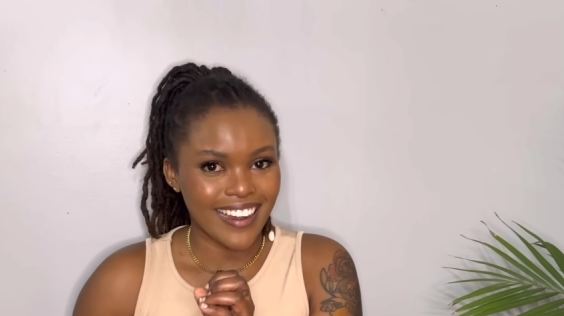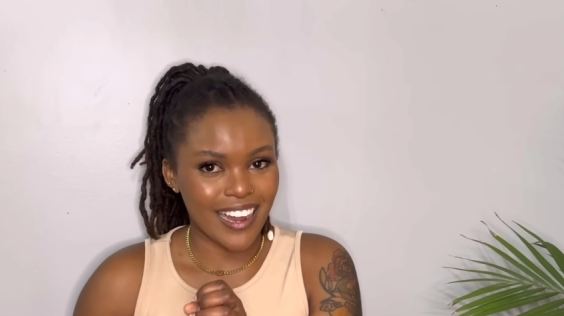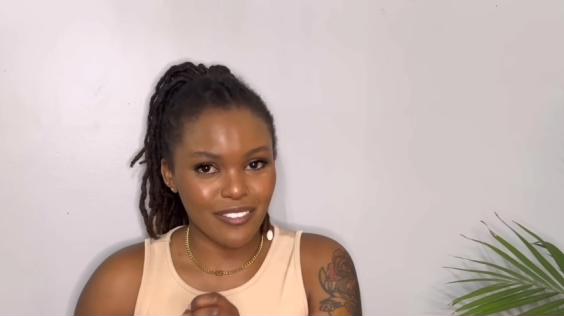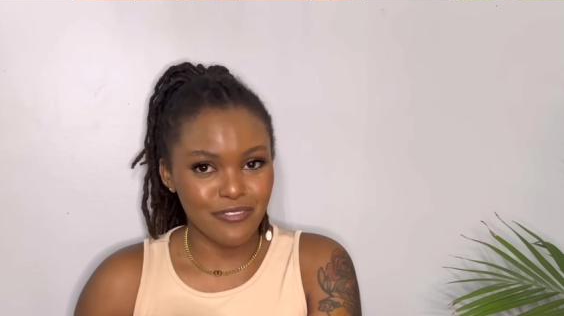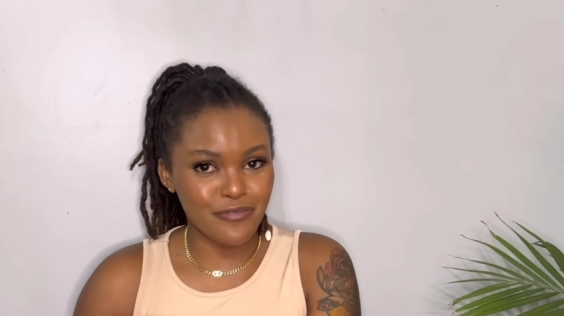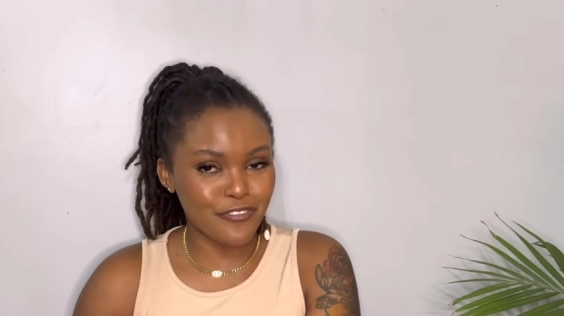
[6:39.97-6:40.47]
a
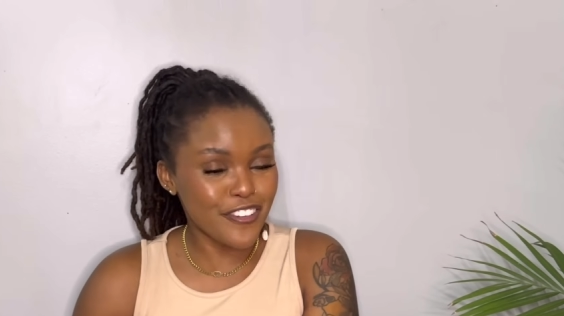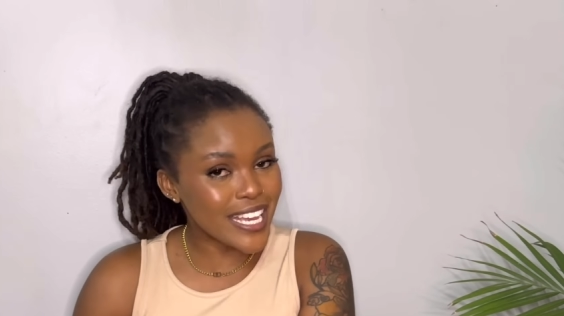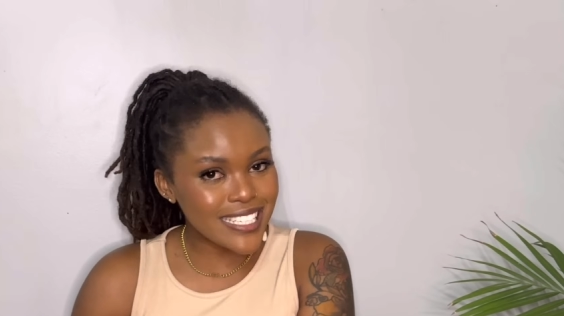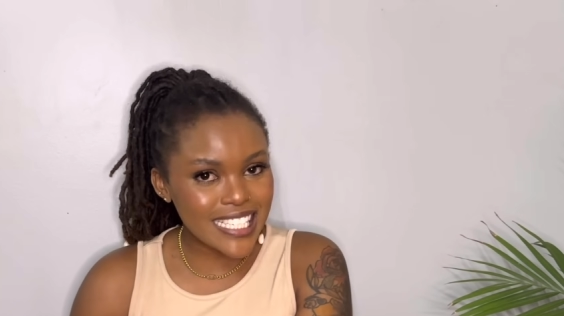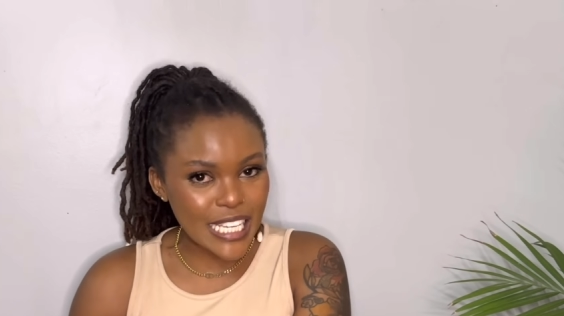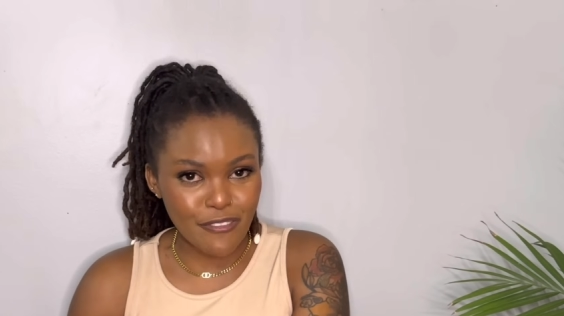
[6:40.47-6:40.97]

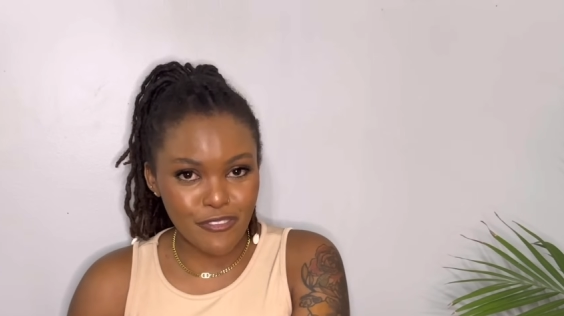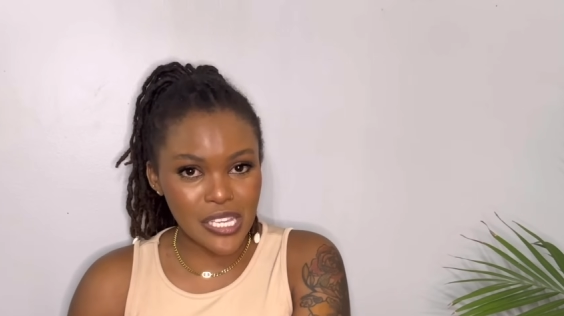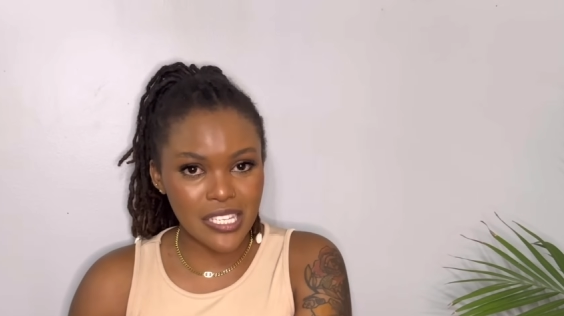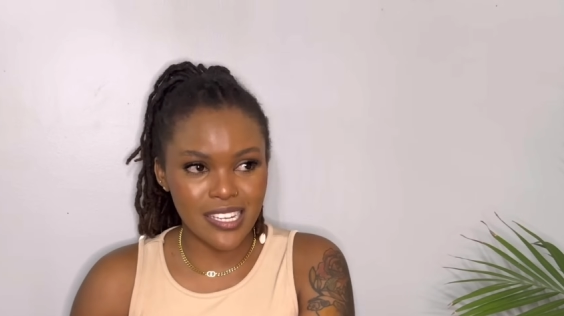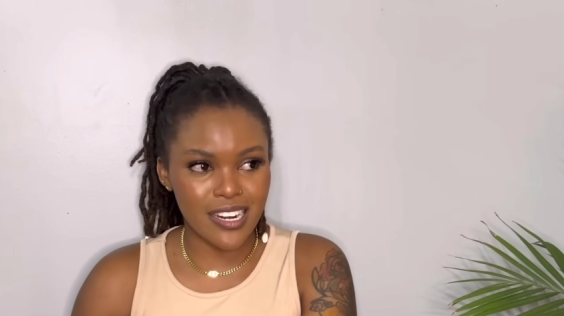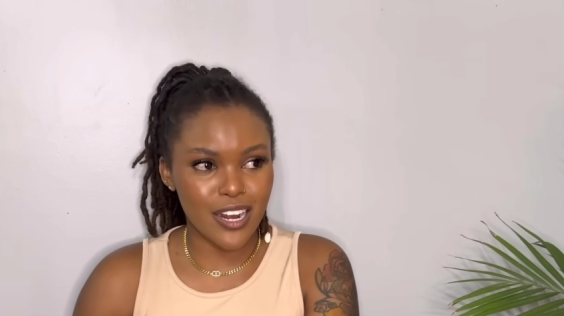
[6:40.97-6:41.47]
fiancé
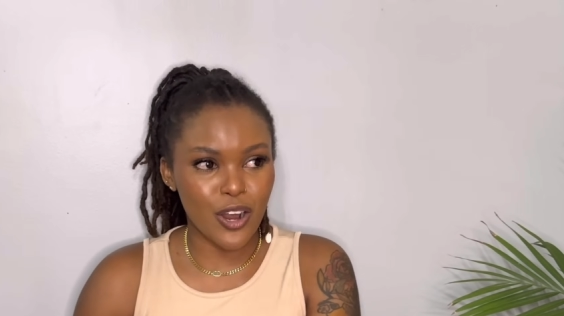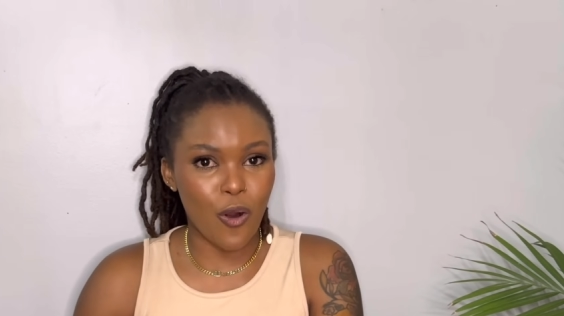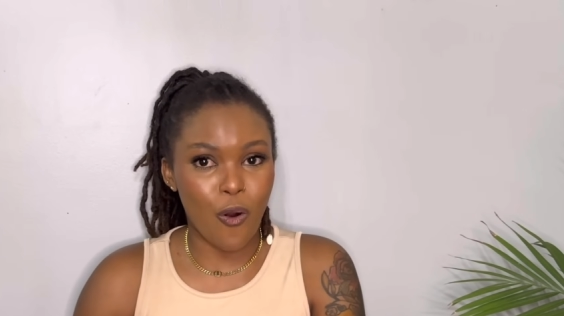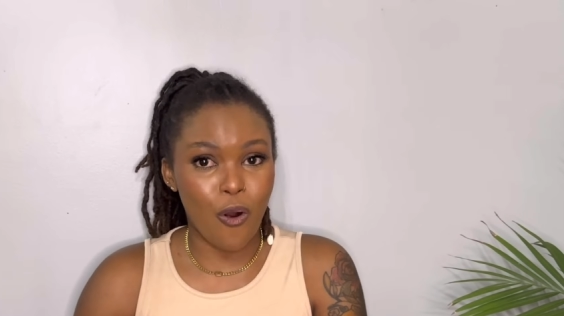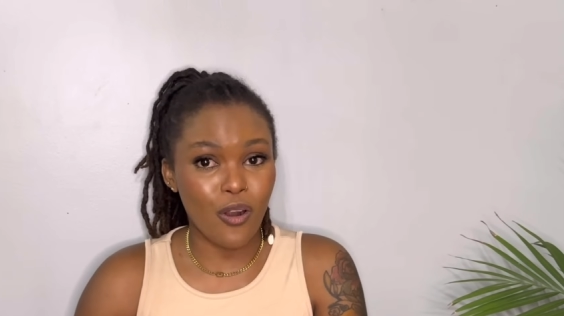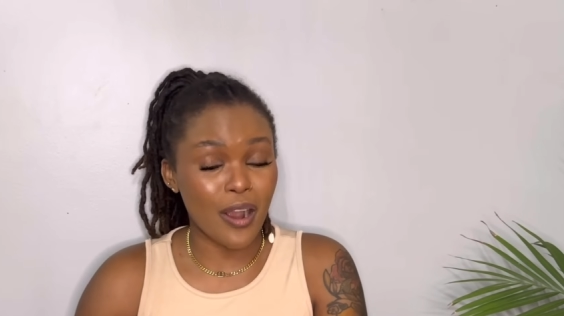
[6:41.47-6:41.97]
visa
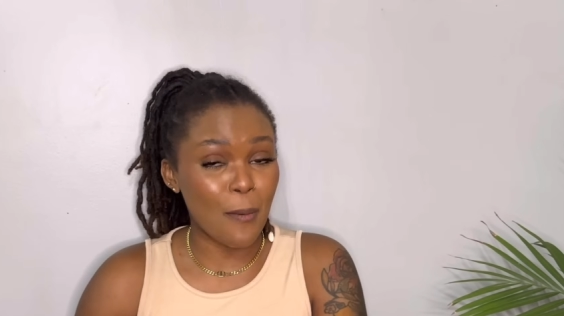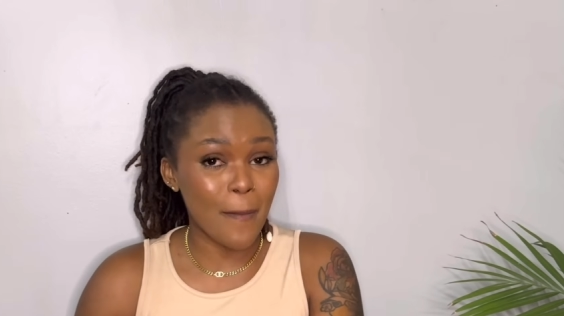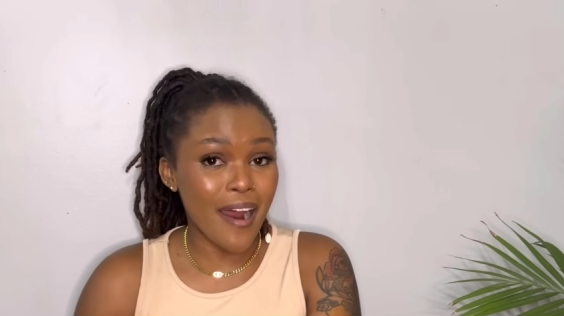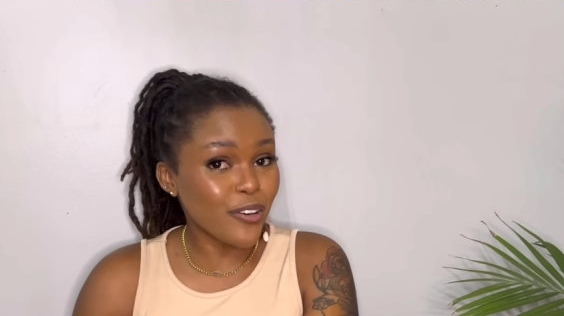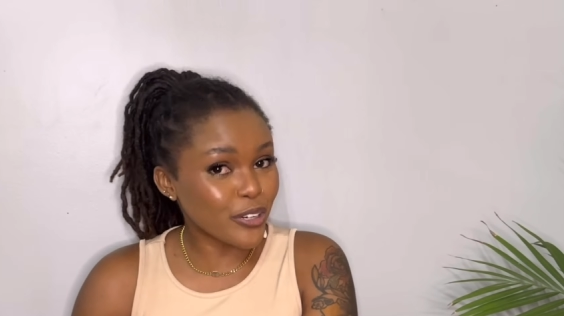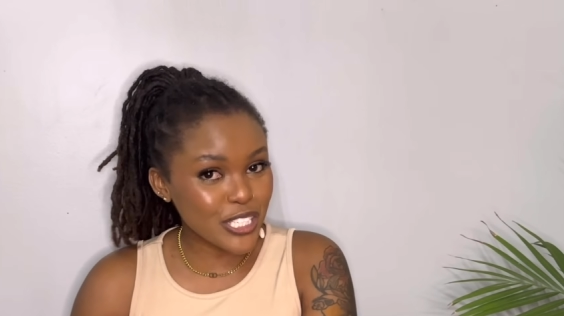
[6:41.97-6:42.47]
or a
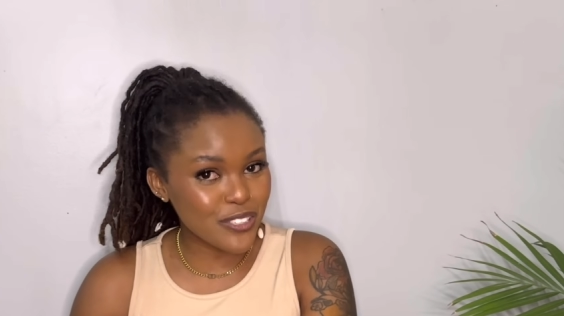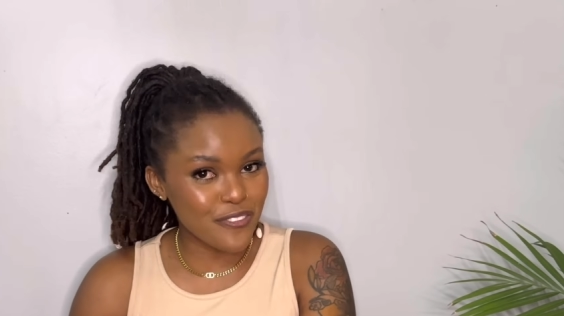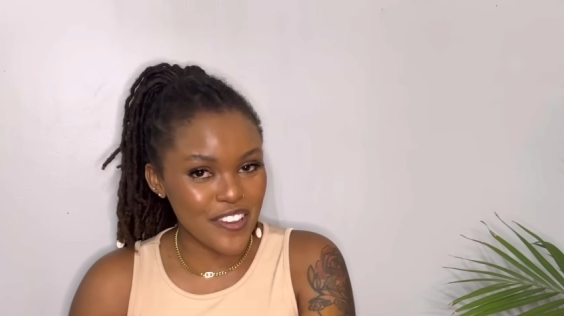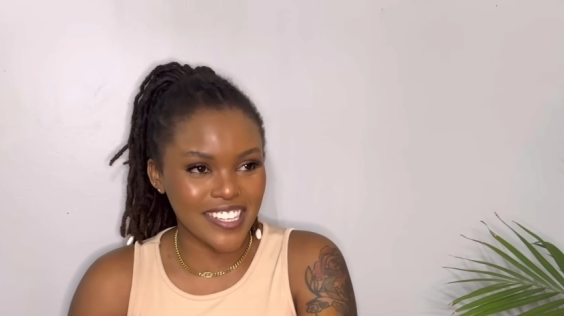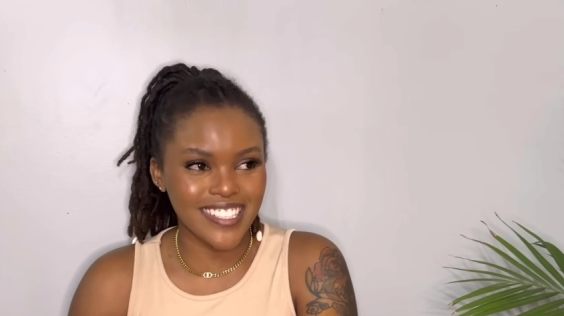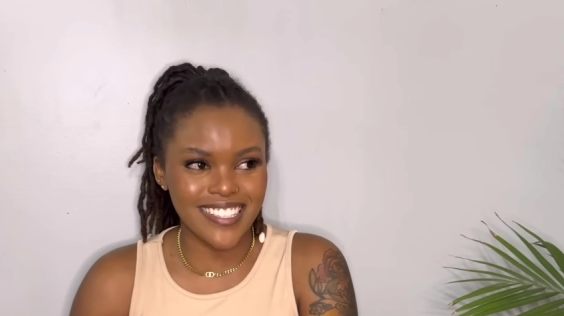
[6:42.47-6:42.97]
marriage
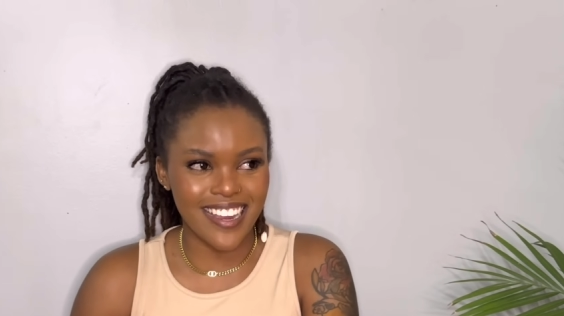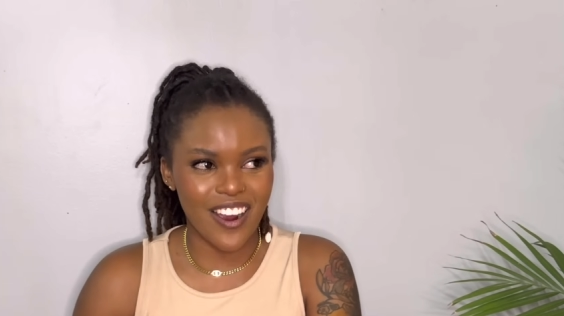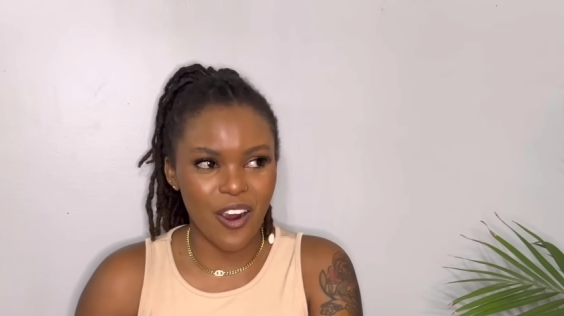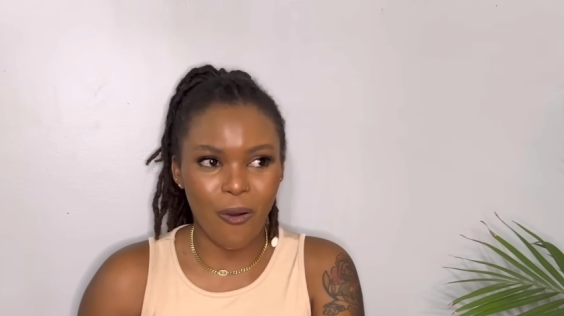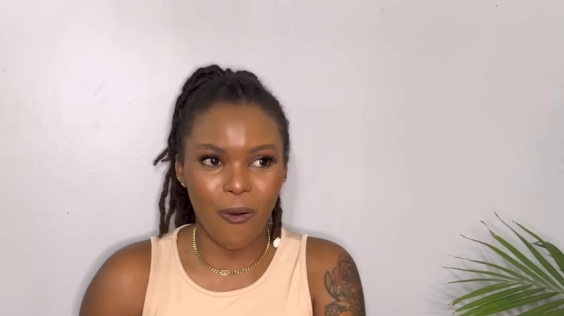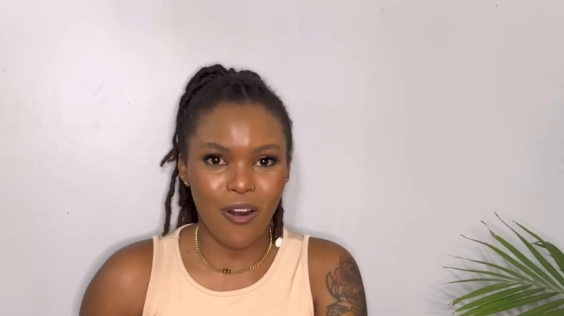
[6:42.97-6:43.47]

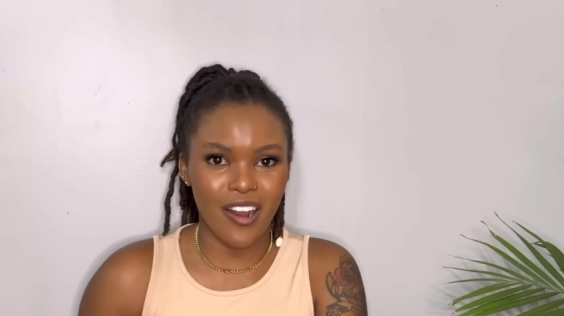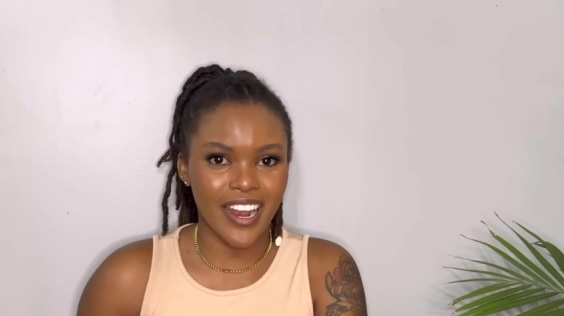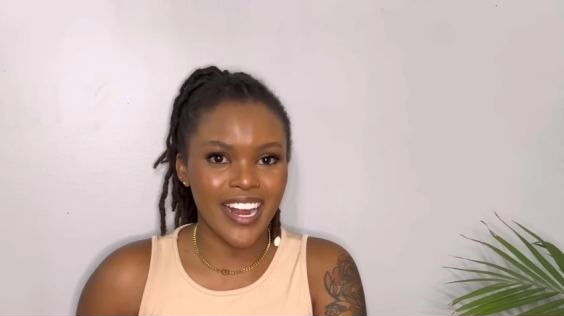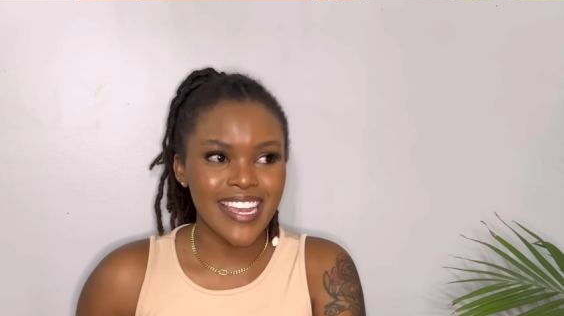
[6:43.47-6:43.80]
visa or